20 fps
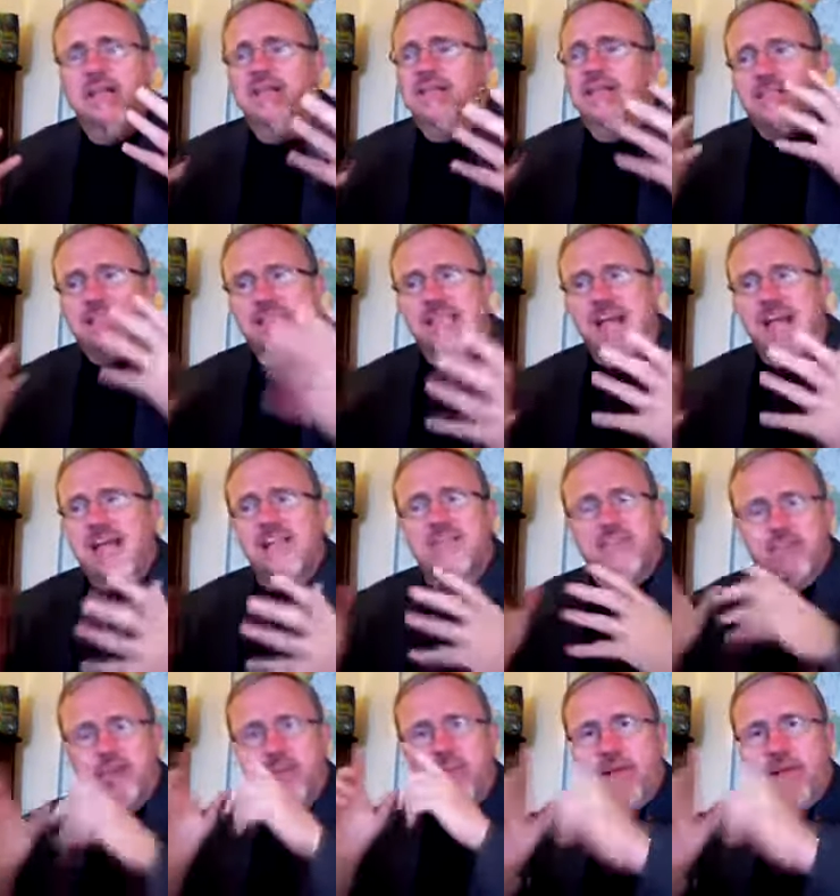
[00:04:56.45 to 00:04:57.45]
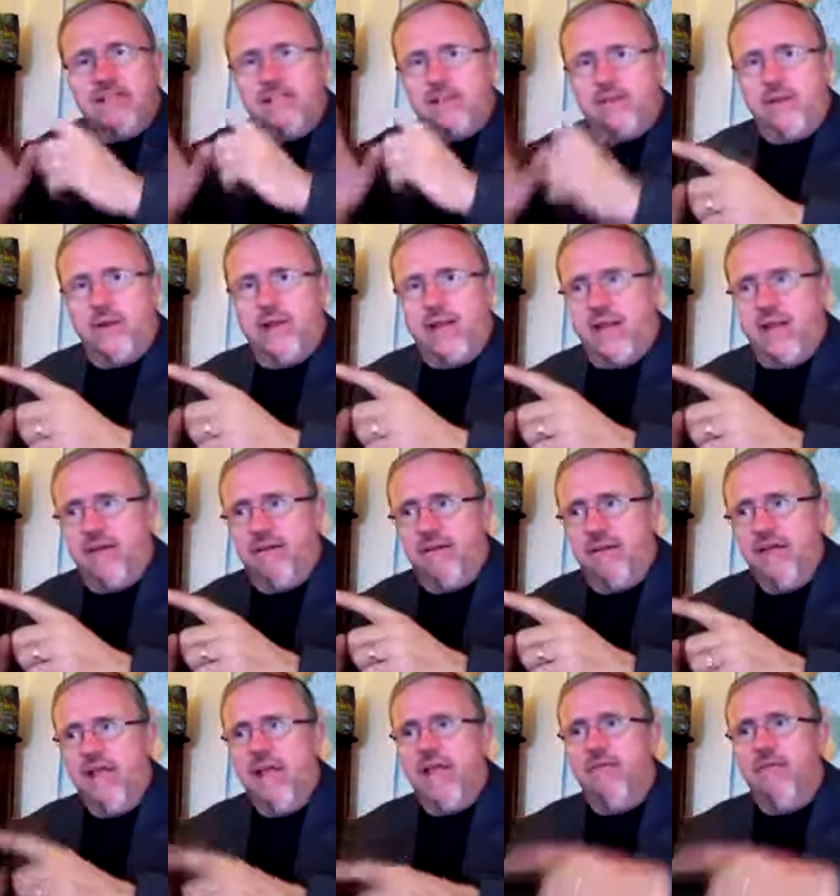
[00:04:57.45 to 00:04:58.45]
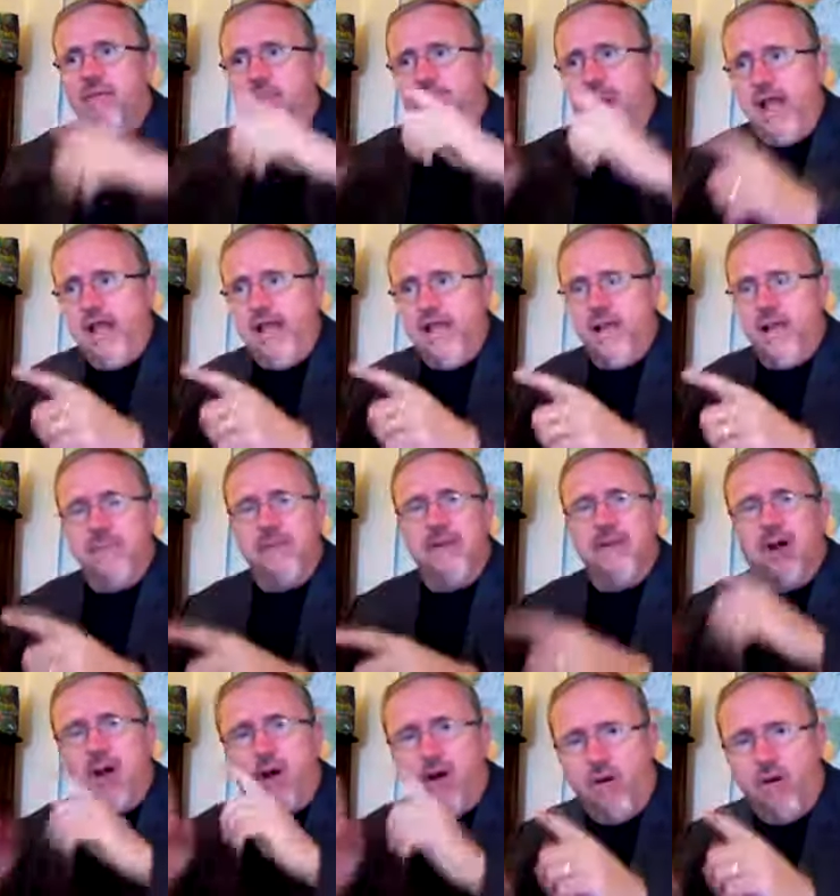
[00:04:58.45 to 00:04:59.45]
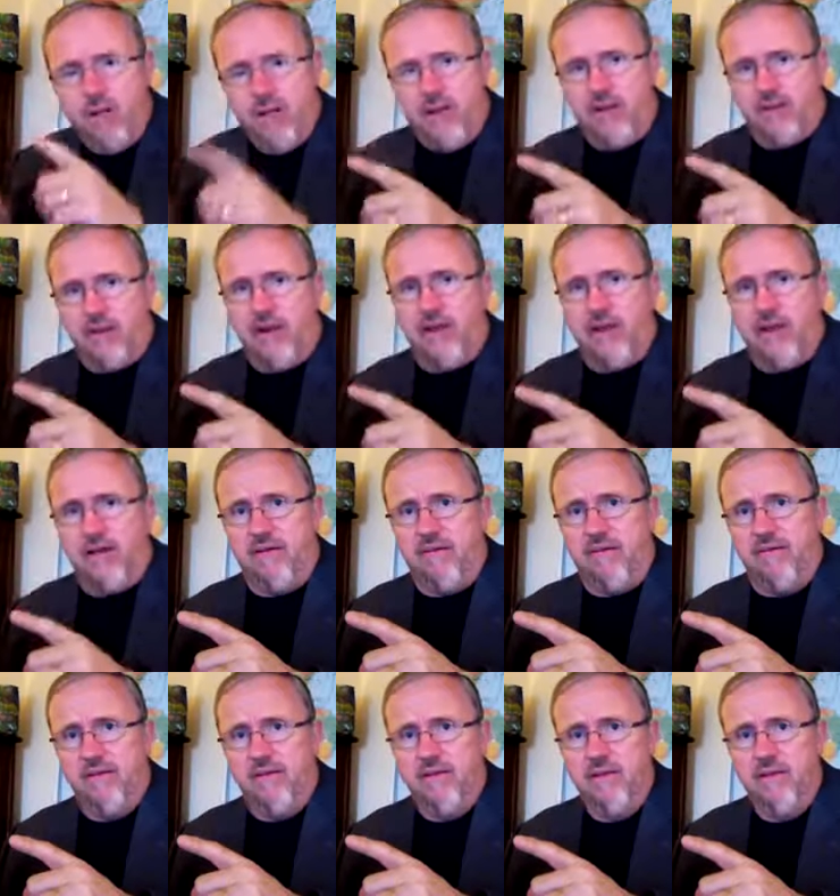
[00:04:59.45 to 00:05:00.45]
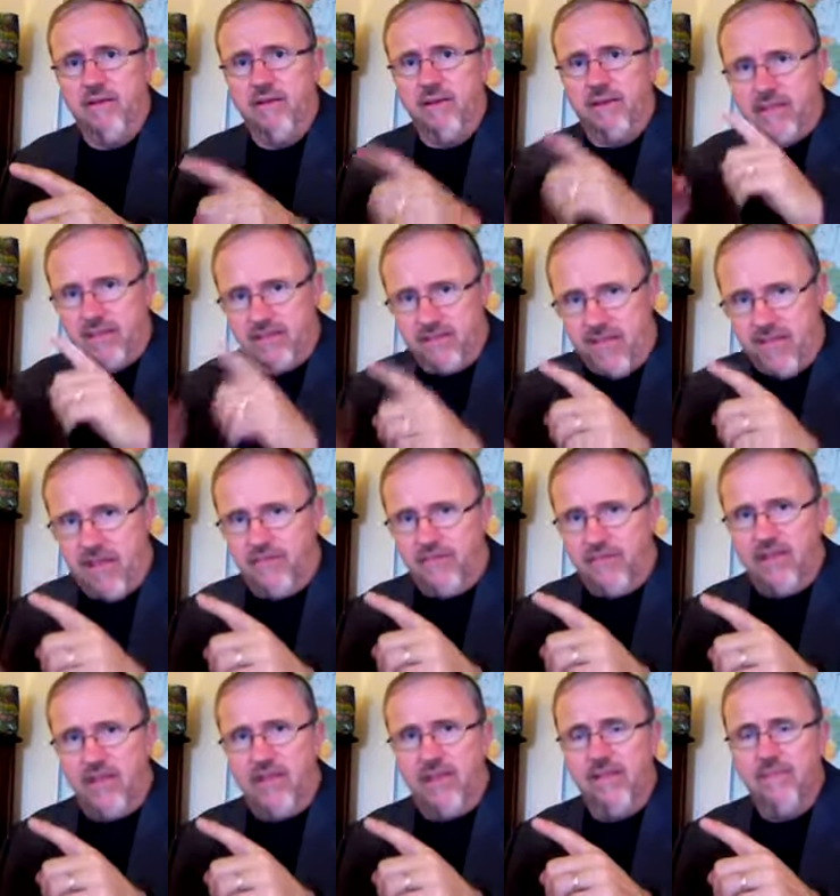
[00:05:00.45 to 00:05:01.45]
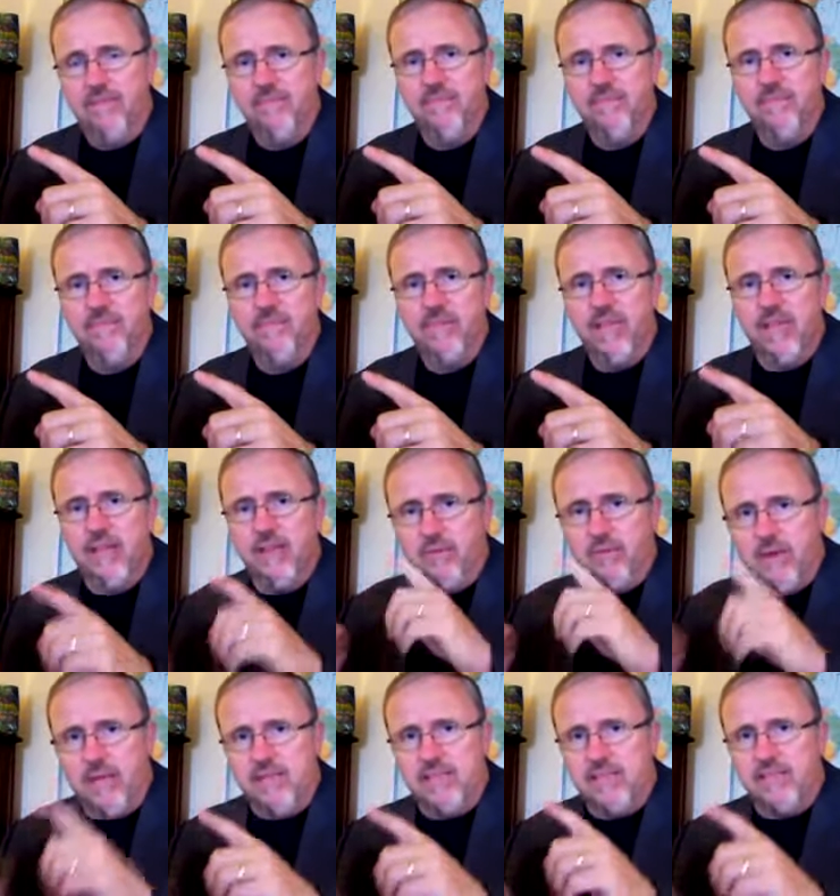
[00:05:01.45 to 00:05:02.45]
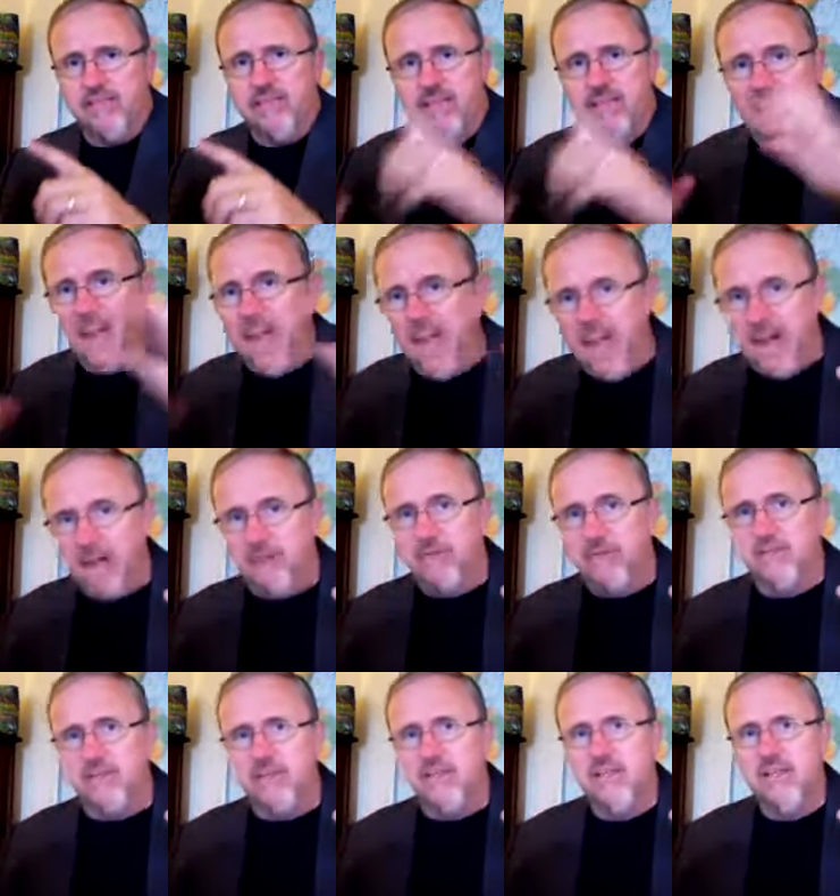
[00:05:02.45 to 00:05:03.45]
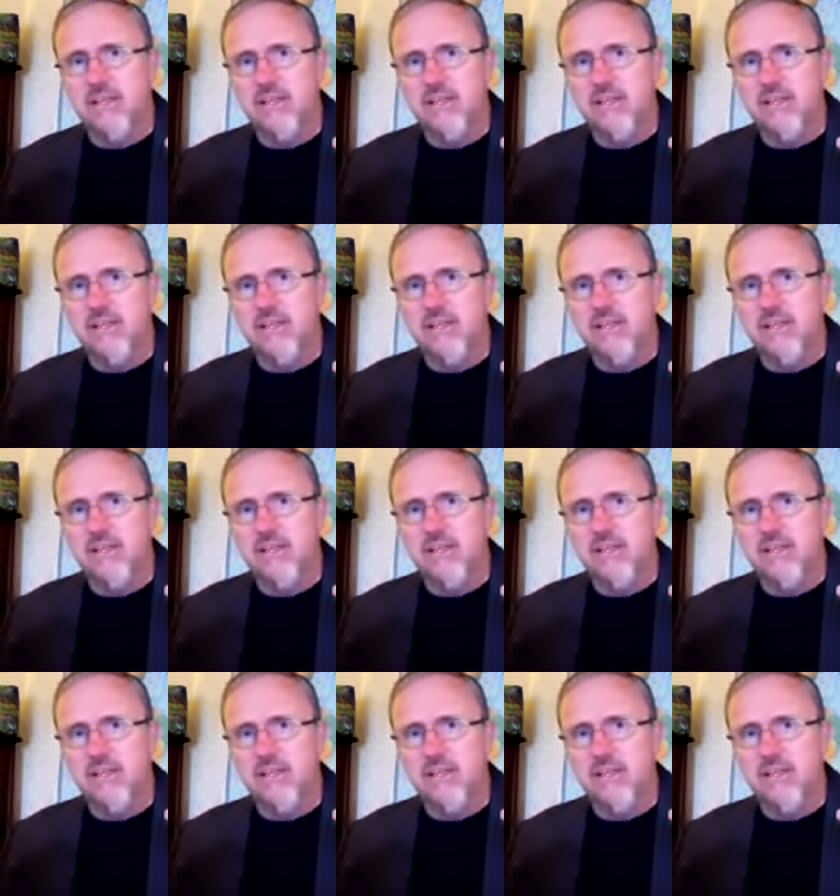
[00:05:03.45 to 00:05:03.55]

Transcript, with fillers: This guy's going to mess around and wind up in a hole in the ground with Gaddafi and the rest of the clowns